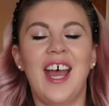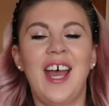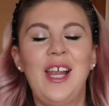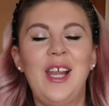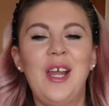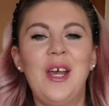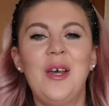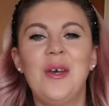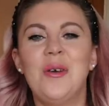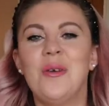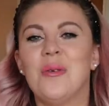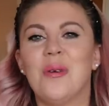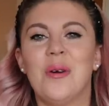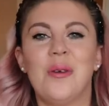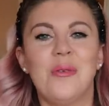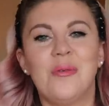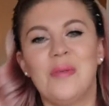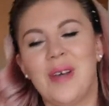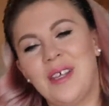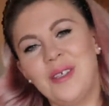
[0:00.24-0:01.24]
Hello,
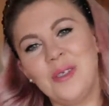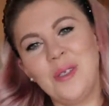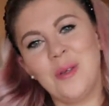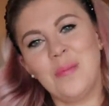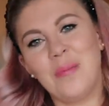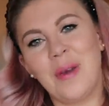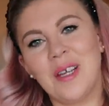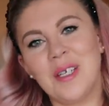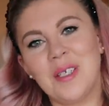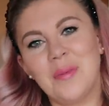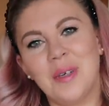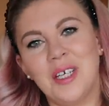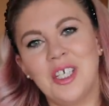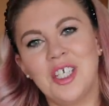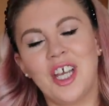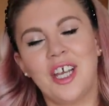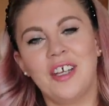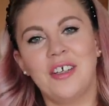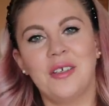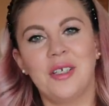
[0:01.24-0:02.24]
welcome back to my
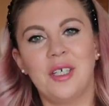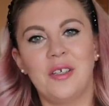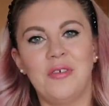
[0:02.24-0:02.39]
channel.